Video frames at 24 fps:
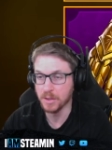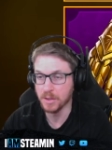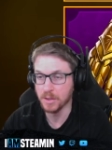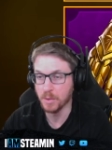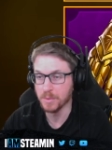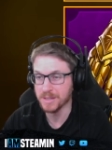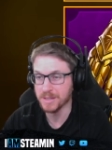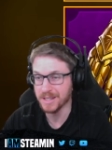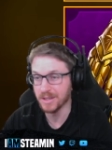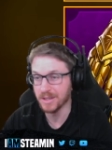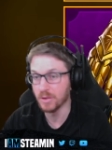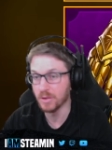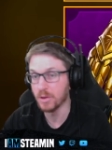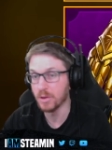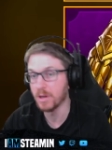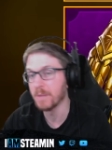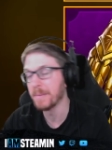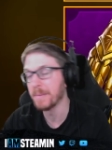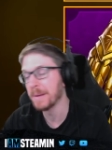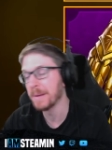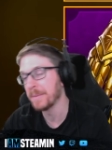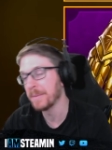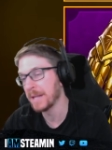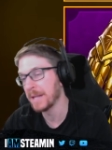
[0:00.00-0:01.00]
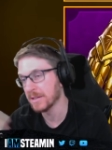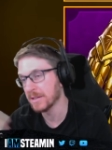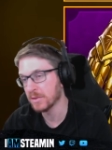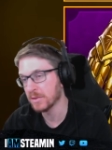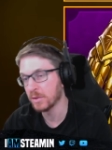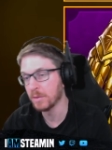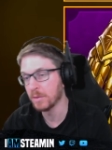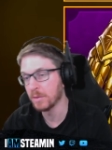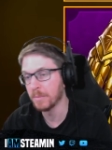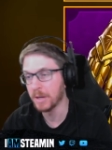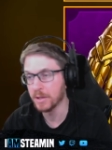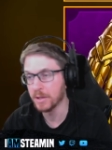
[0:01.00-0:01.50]
You always think, oh, maybe that's
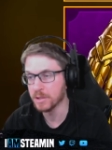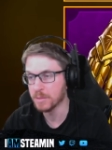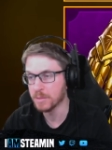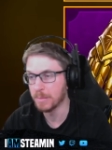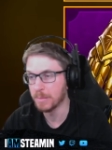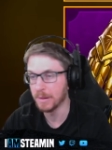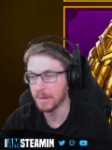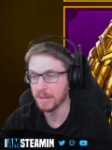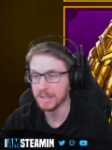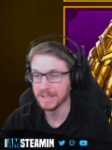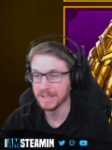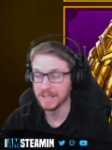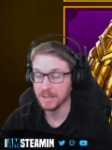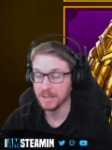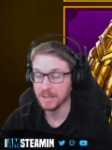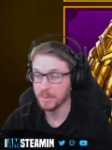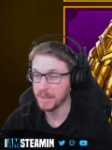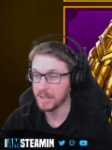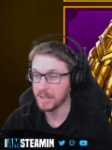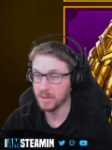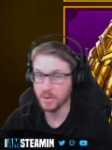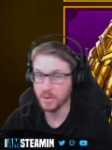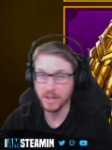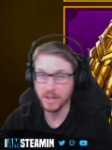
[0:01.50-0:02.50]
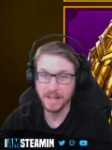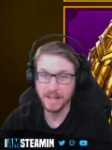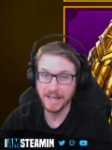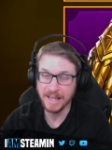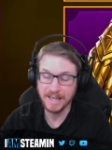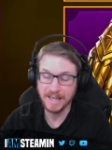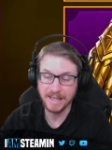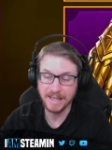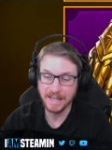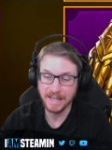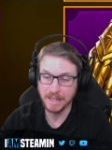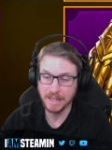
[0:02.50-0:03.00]
too much. But when you look at
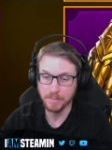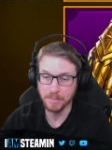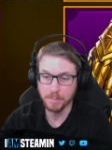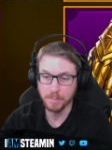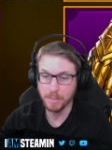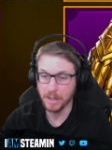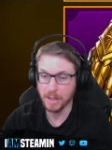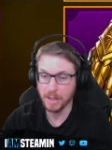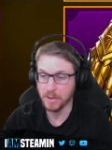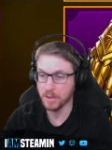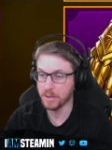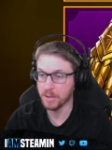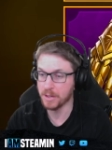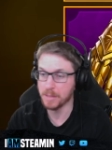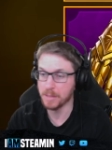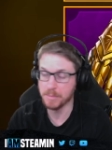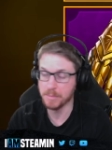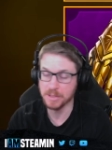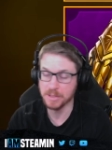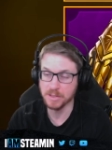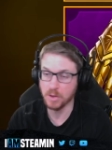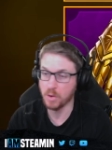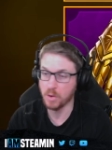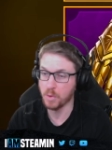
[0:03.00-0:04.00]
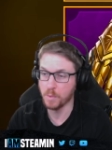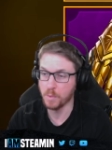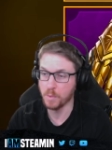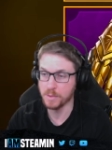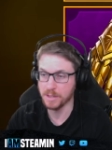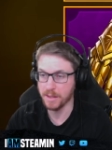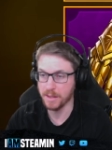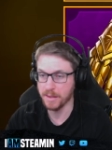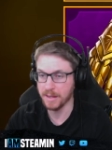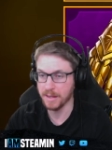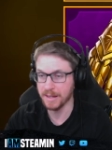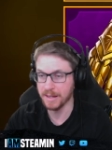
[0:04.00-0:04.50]
any game, power creep is always
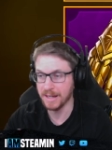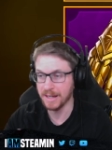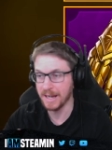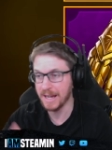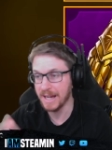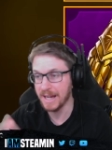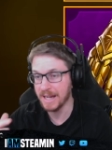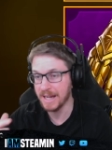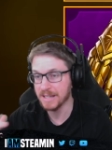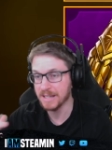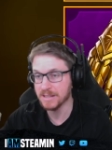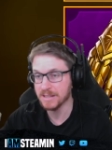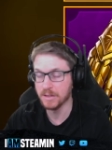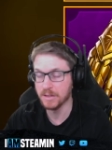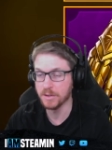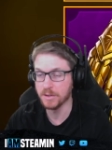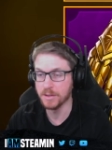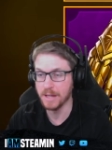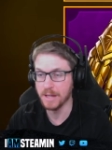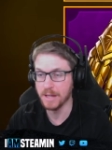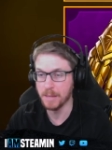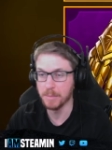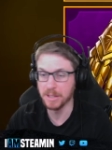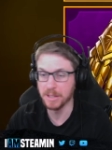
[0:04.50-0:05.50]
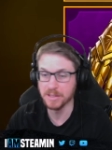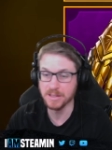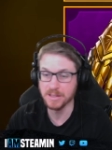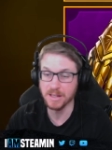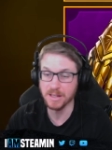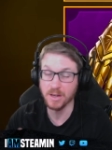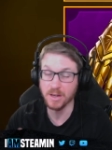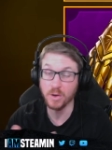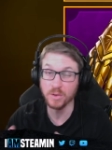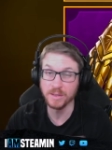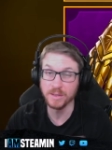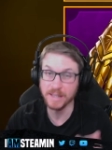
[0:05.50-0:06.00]
a thing, and it has to do that because the
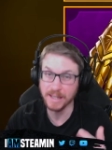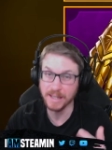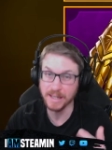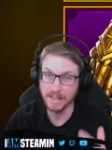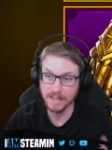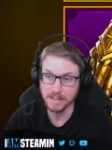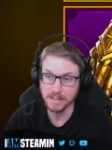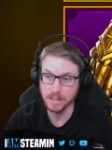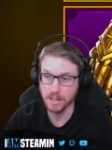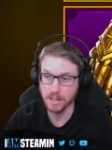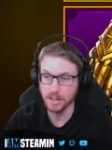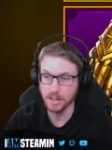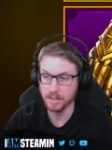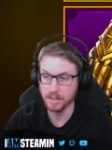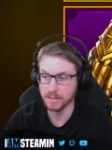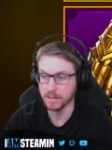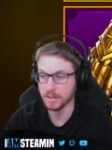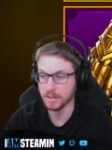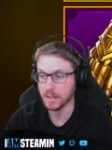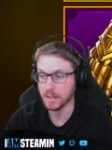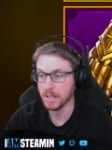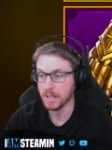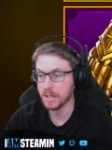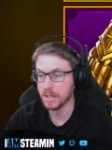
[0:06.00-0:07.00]
content gets harder.